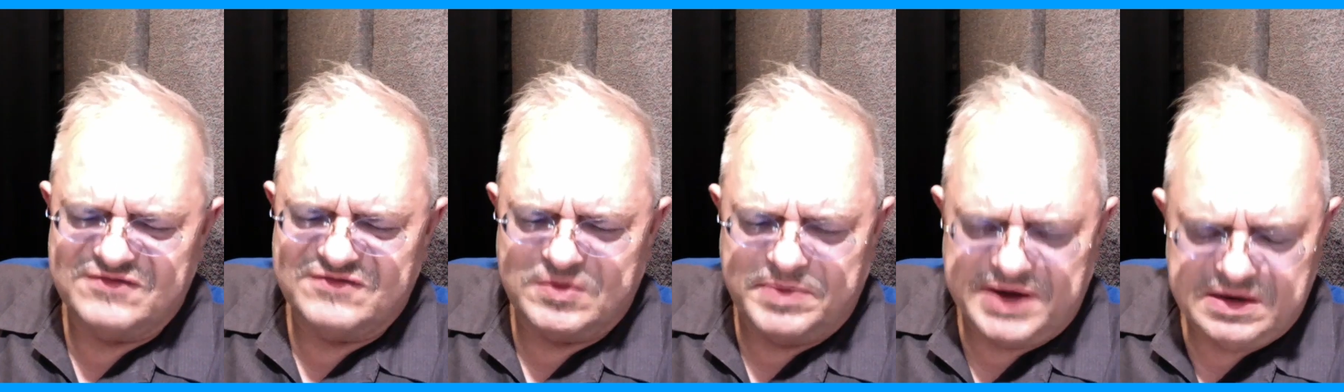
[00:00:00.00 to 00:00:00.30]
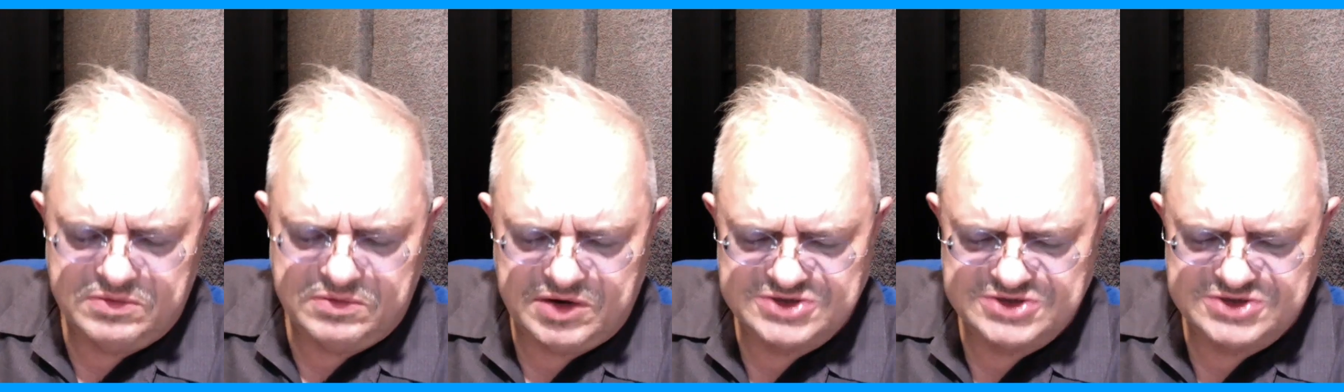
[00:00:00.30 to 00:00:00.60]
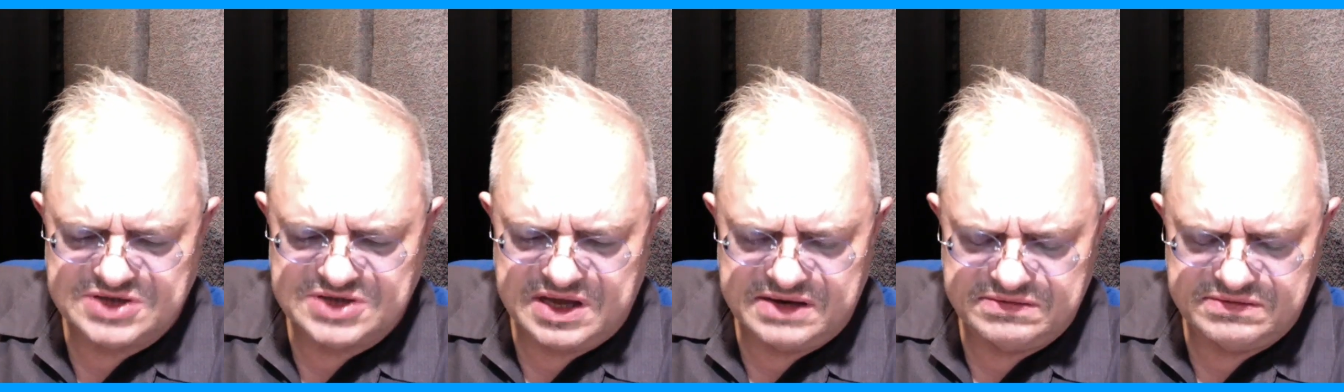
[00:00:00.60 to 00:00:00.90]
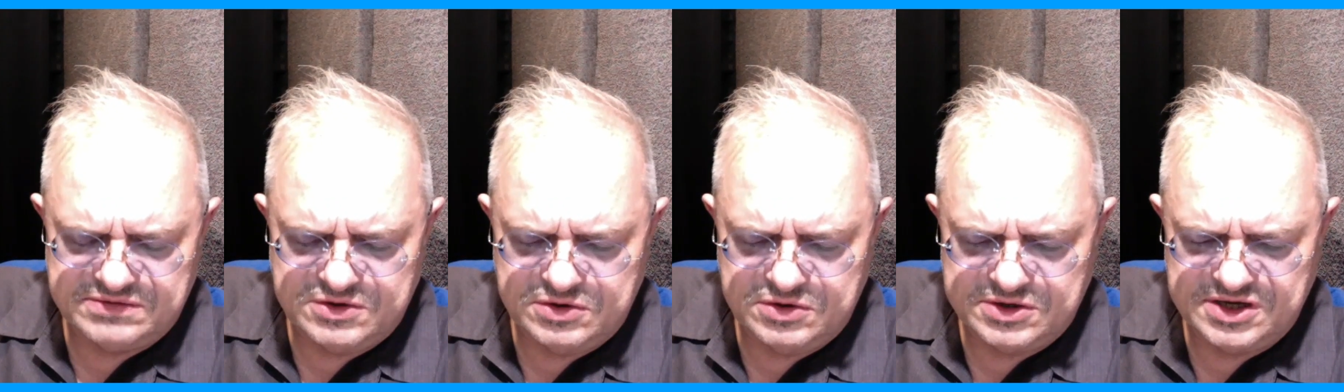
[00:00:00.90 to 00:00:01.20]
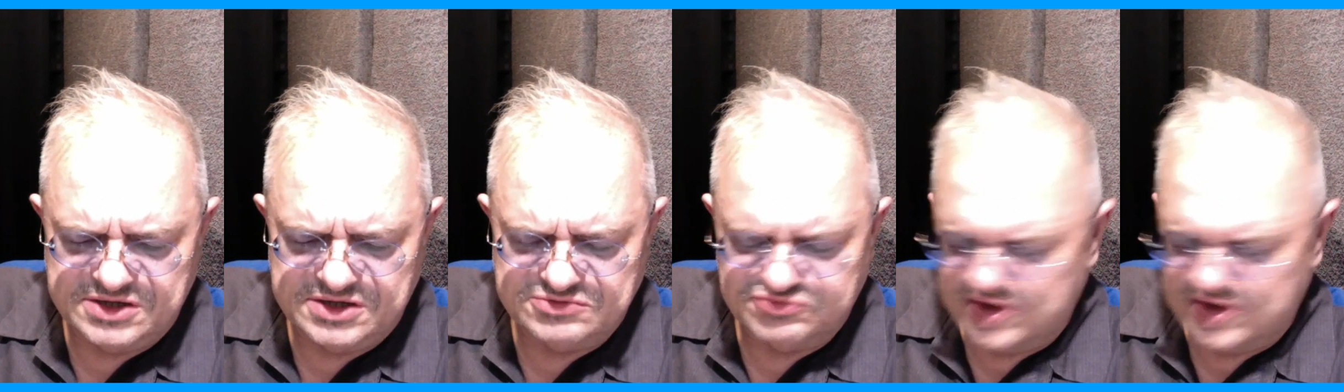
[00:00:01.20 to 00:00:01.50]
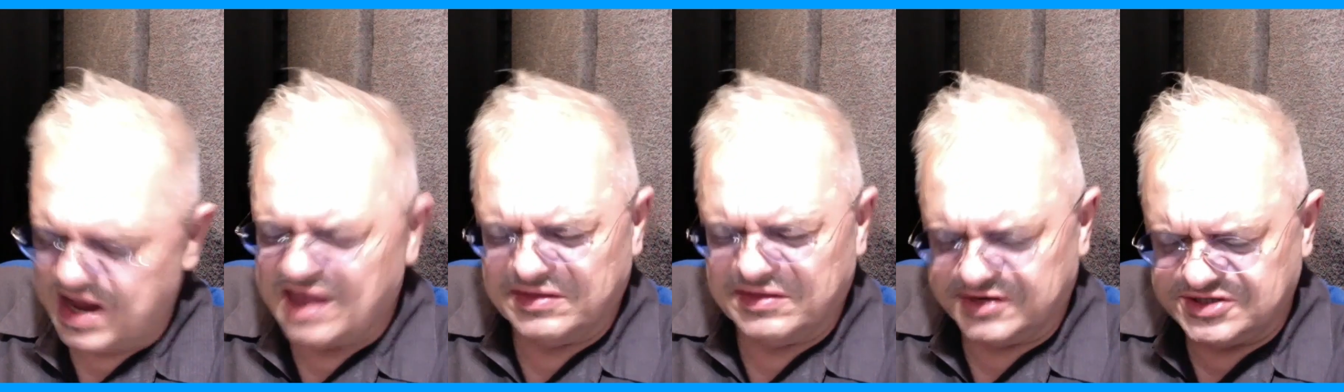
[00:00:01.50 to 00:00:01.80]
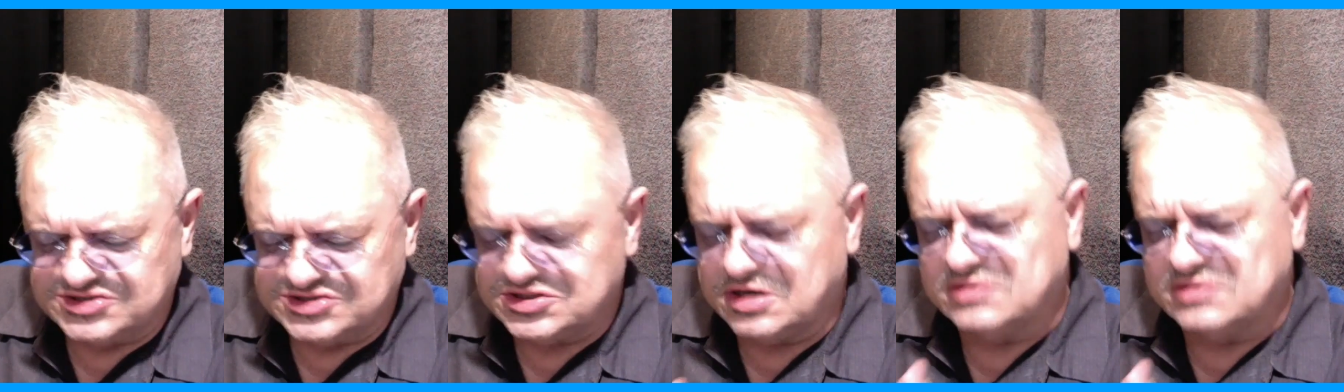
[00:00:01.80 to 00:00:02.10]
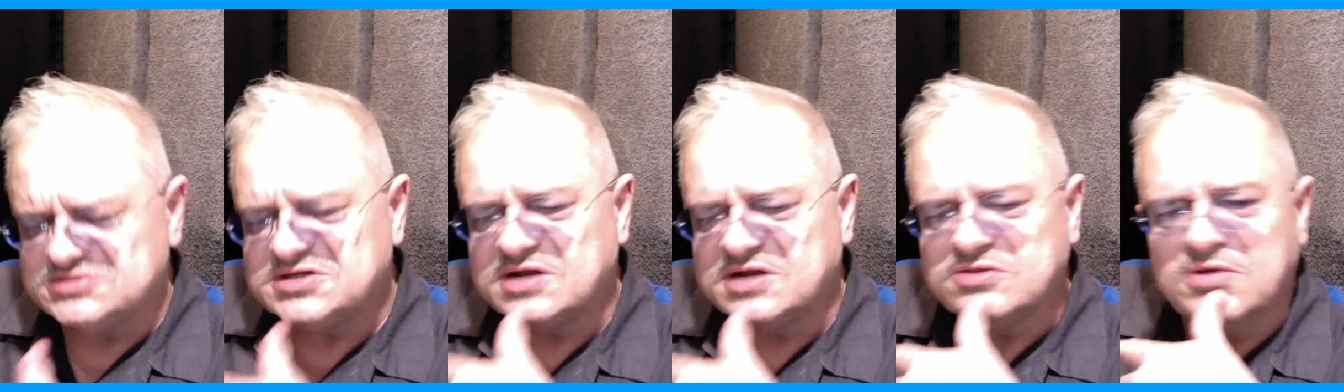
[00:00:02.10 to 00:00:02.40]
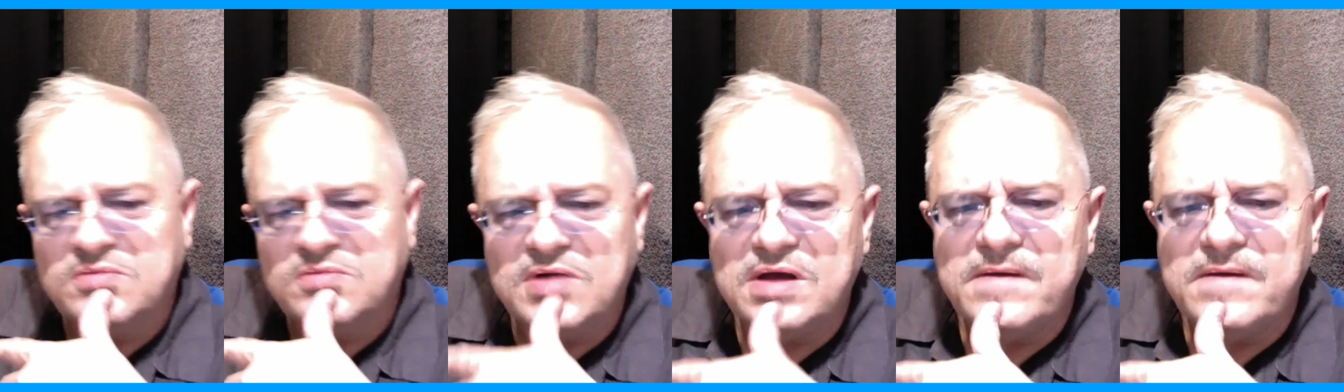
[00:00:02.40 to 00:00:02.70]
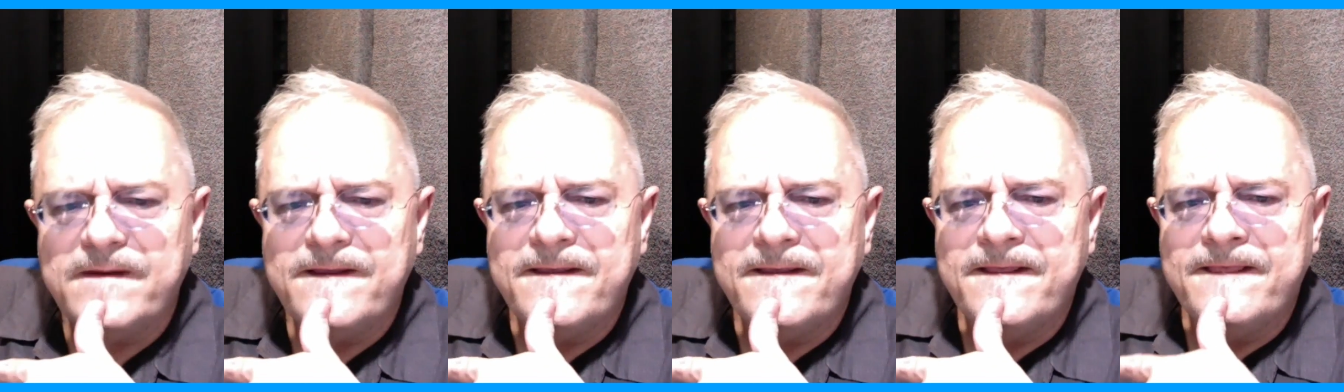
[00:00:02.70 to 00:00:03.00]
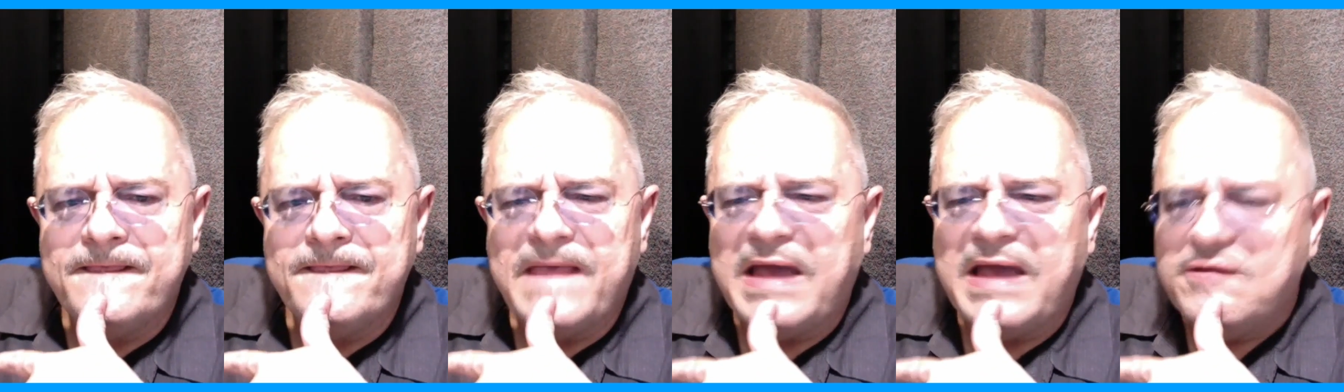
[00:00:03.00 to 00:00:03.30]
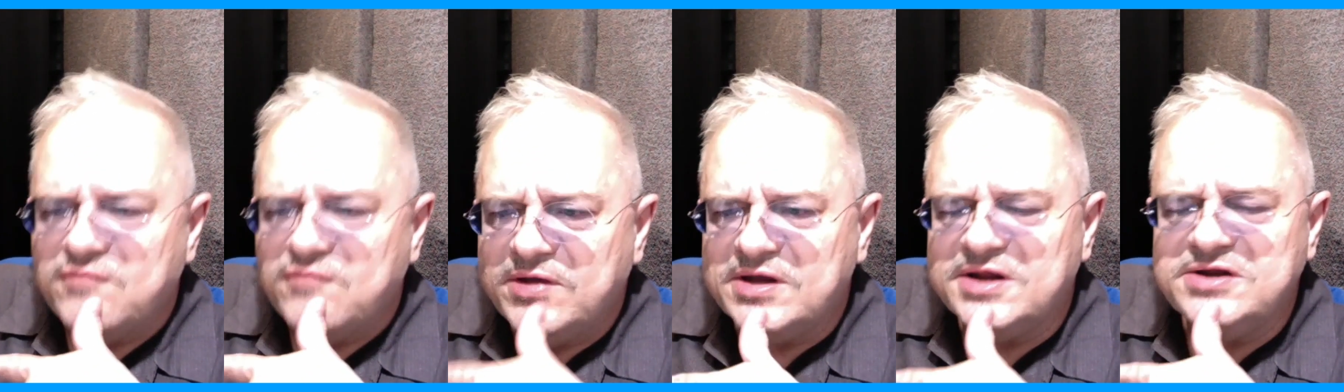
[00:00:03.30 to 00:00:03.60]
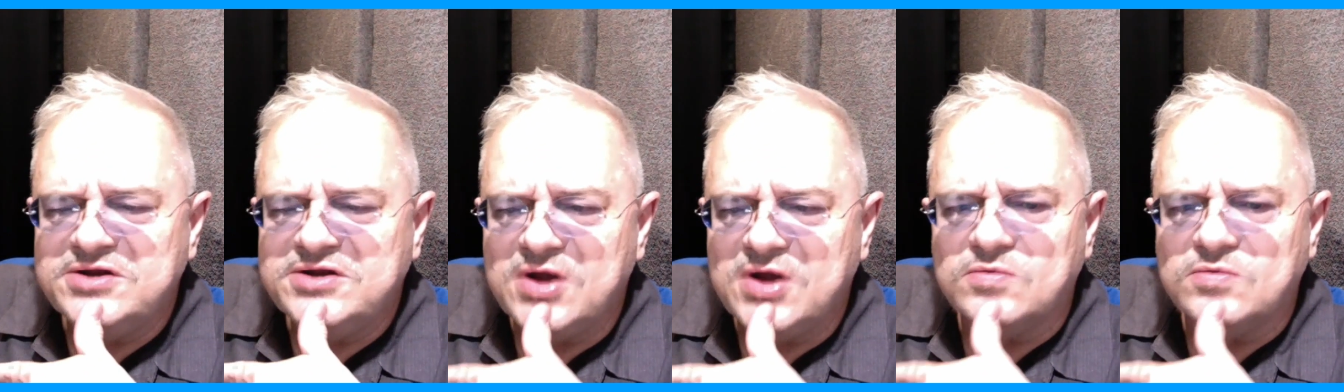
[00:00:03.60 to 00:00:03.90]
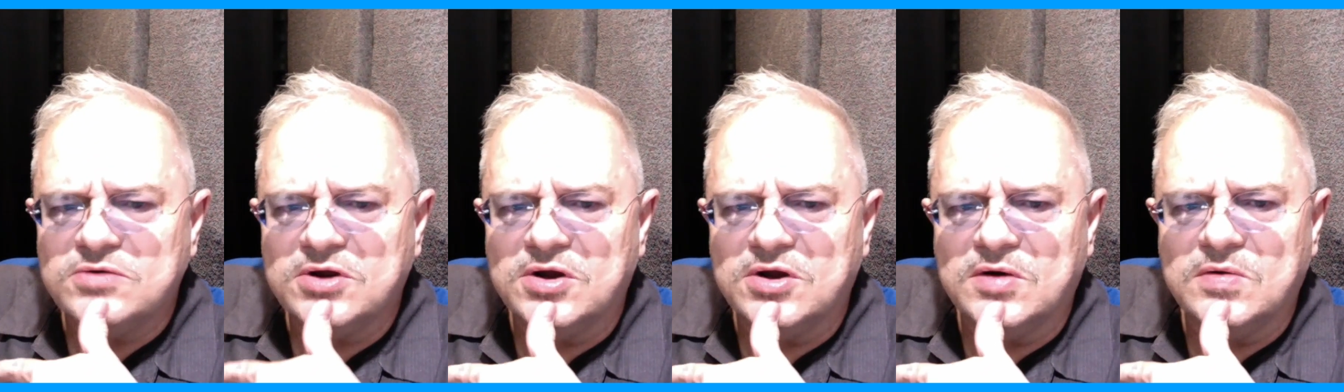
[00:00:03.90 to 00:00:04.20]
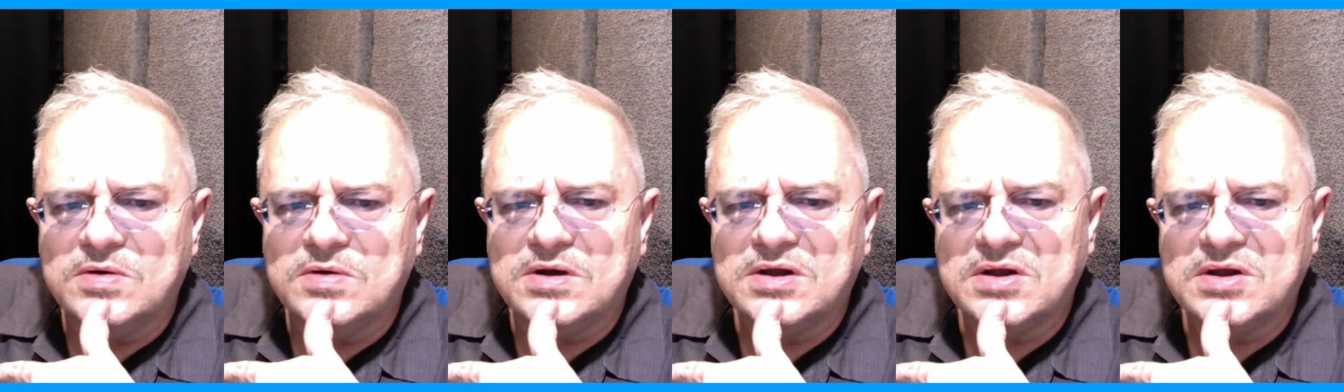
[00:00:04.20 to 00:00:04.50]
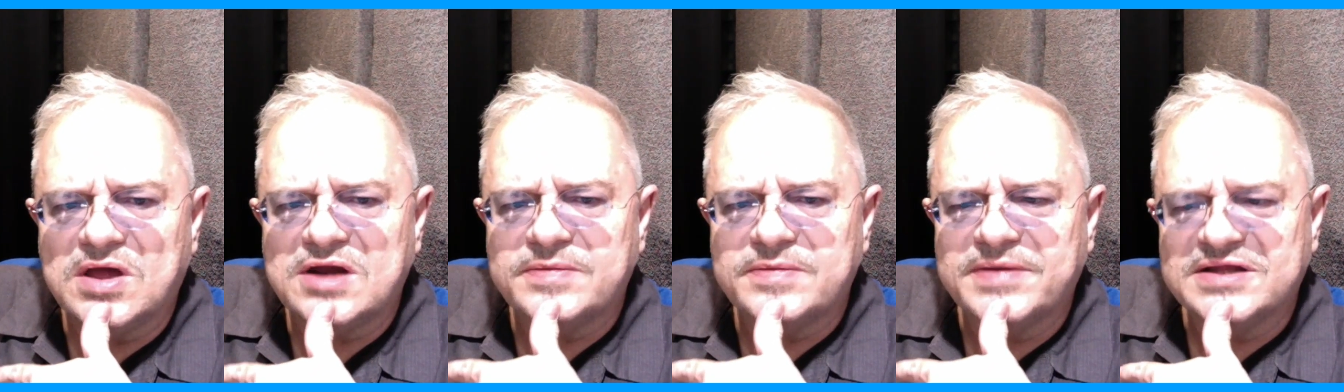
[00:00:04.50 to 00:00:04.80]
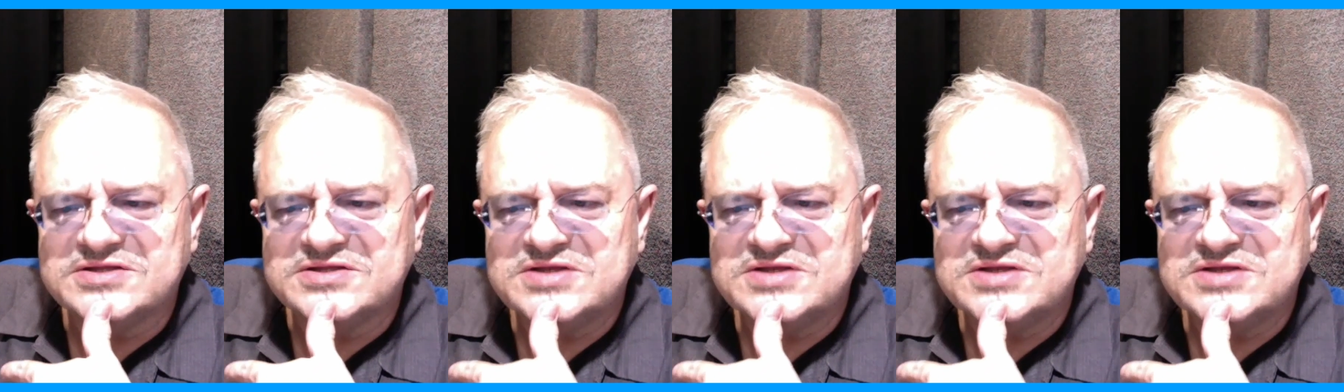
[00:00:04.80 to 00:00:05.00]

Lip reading: like everybody, watch a lot of cooking reality shows. And I thought, I really don't know